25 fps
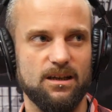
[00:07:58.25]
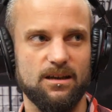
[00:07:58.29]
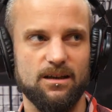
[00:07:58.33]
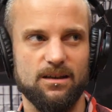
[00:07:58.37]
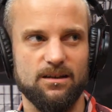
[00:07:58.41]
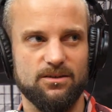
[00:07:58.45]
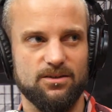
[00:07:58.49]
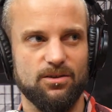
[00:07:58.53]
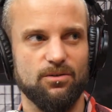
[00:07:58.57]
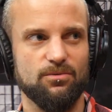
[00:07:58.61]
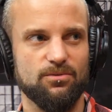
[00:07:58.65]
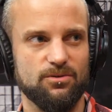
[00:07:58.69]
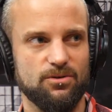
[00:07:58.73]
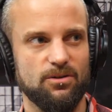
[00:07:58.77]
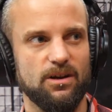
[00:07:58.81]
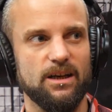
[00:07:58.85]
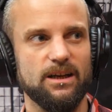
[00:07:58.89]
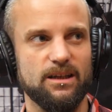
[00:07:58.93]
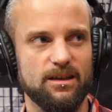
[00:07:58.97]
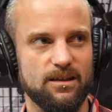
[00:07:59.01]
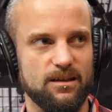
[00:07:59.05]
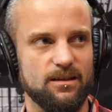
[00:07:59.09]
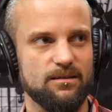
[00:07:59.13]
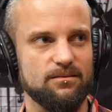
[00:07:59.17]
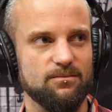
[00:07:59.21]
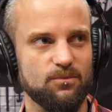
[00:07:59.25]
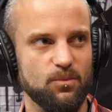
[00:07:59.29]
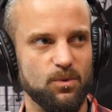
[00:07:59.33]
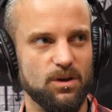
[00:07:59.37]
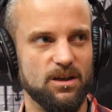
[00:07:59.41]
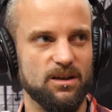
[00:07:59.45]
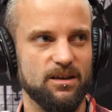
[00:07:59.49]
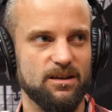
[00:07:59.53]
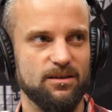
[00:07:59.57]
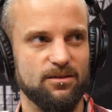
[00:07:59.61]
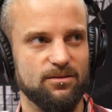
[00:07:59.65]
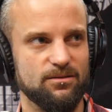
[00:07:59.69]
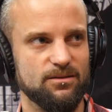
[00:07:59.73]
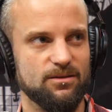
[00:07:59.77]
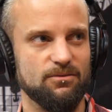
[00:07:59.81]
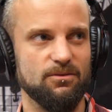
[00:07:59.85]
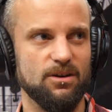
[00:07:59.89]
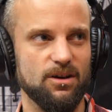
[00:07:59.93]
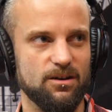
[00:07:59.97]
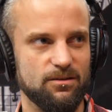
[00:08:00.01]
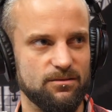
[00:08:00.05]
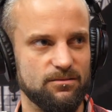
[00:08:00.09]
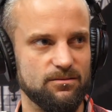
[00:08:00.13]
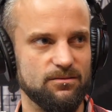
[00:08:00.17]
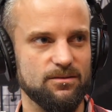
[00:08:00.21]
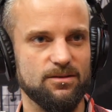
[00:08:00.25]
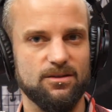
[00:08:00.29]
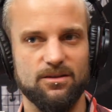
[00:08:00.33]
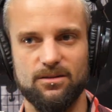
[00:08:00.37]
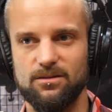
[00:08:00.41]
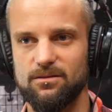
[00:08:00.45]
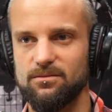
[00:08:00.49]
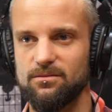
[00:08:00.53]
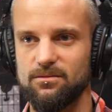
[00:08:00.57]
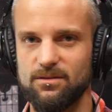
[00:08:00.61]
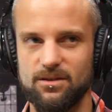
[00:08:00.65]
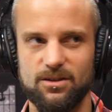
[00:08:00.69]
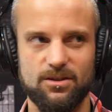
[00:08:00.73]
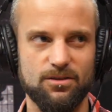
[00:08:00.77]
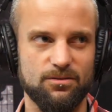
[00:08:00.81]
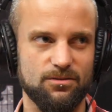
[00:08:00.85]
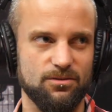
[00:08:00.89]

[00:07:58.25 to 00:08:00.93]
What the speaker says: a sole trader working on their own to a huge